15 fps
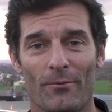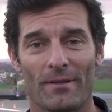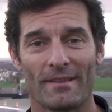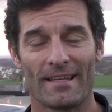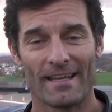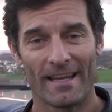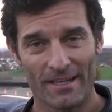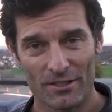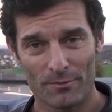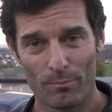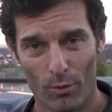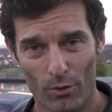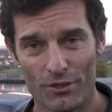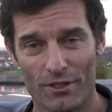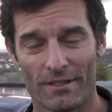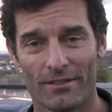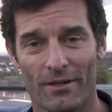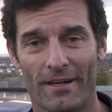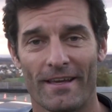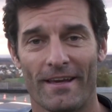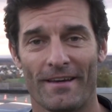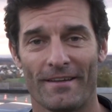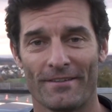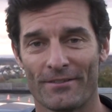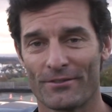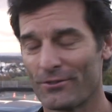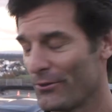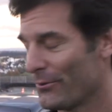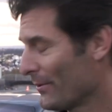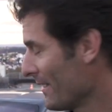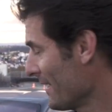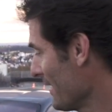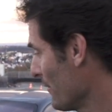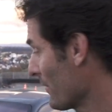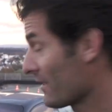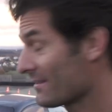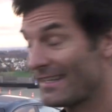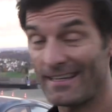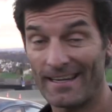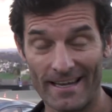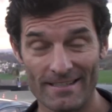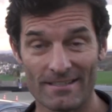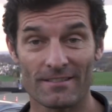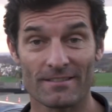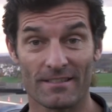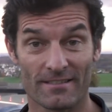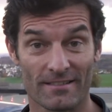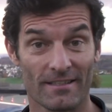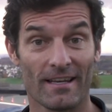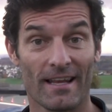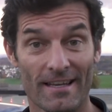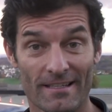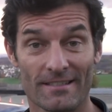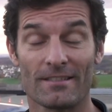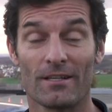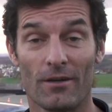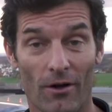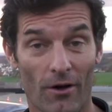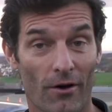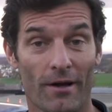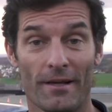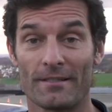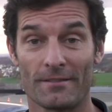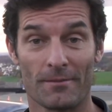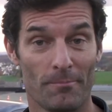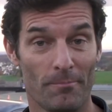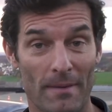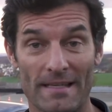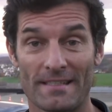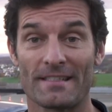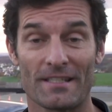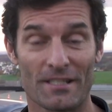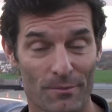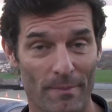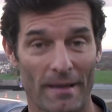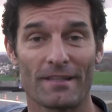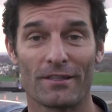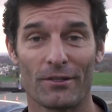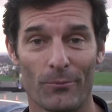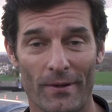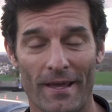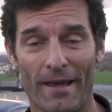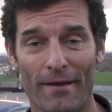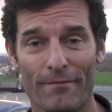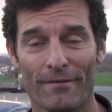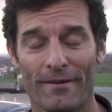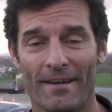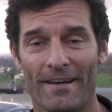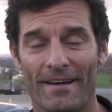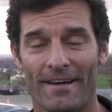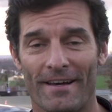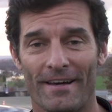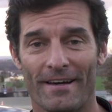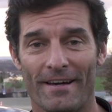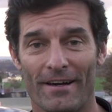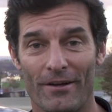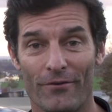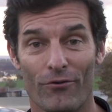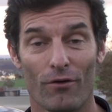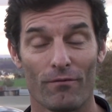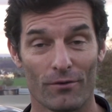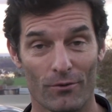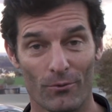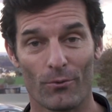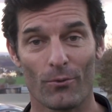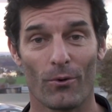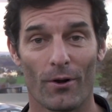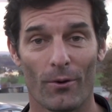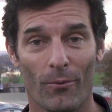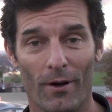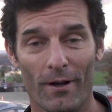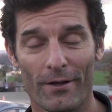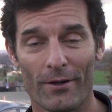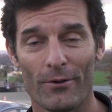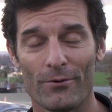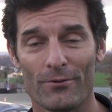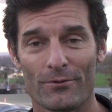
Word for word: with the latest Porsche Taycan. So when I say latest, it's the latest, highest, best spec that we have. I drove it quite a while ago,